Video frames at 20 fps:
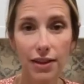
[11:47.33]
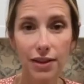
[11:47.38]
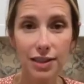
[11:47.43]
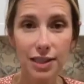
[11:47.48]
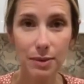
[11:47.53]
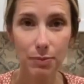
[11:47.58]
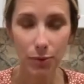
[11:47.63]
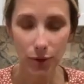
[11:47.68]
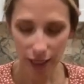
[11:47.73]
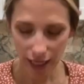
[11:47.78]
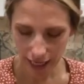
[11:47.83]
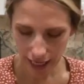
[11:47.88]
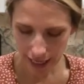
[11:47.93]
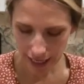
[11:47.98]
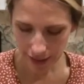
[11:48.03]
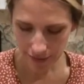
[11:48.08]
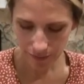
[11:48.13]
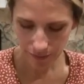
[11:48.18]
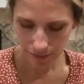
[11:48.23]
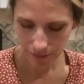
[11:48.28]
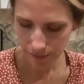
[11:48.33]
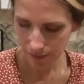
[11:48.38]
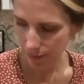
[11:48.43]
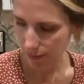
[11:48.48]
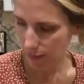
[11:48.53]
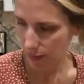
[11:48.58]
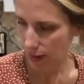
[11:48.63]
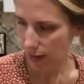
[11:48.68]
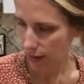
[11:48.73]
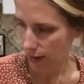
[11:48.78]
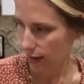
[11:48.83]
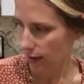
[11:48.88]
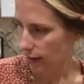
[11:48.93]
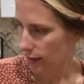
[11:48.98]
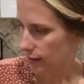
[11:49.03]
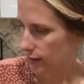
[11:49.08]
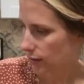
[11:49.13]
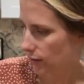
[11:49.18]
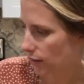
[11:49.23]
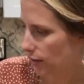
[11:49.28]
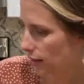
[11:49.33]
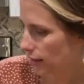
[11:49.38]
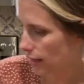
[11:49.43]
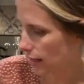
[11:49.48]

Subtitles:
looks pretty. Let's go to the